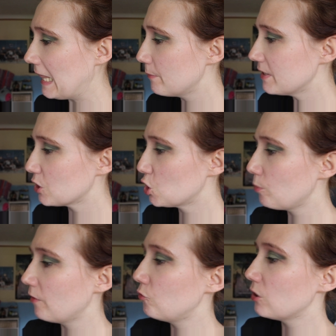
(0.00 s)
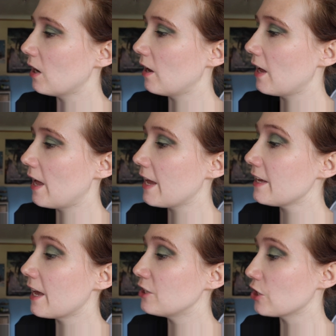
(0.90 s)
LMS Superfood
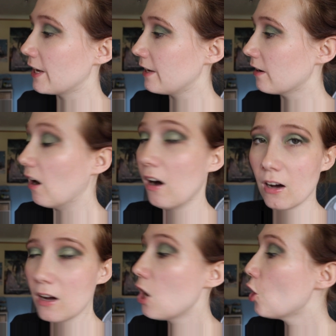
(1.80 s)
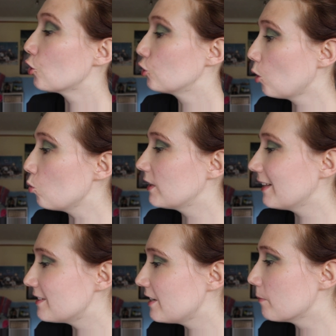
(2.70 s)
AHA AHA Glow
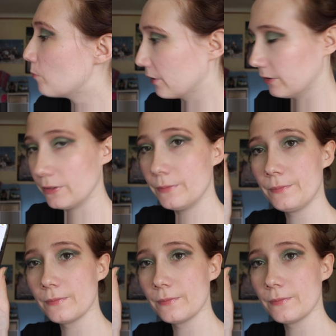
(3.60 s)
Cleansing Butter.